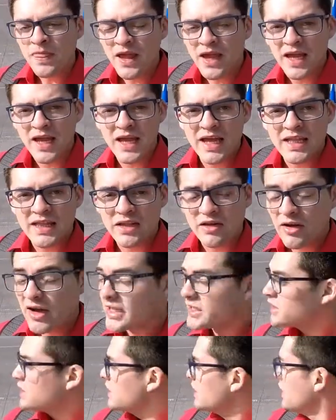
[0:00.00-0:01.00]
and they're
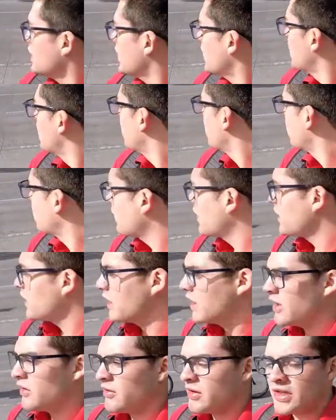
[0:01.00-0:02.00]
actually in there right
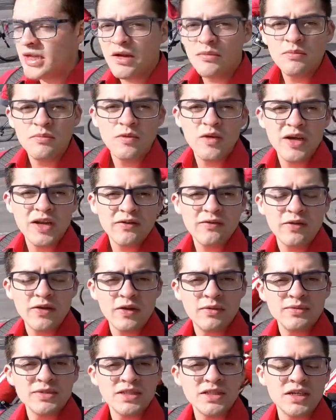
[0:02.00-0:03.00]
now, and I'm waiting for
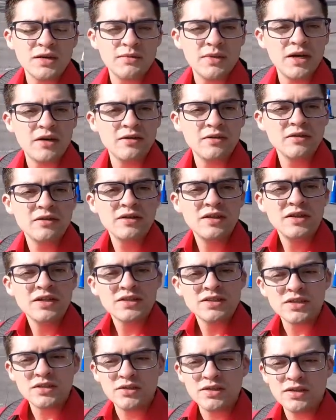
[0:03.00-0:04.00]
them to come out
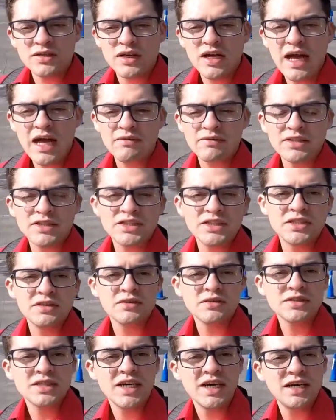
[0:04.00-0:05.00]
so we could have a
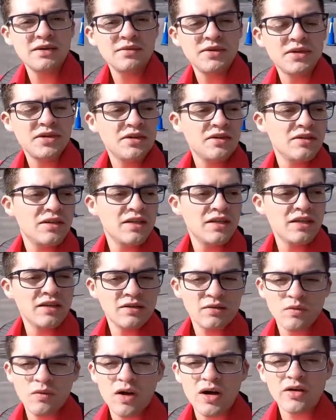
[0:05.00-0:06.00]
chill time, you know, and
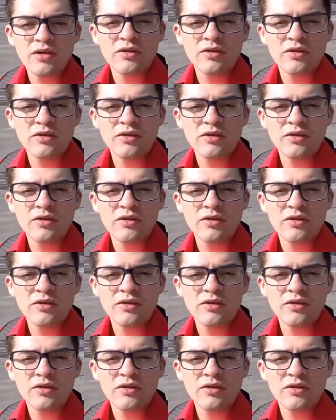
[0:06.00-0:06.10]
walk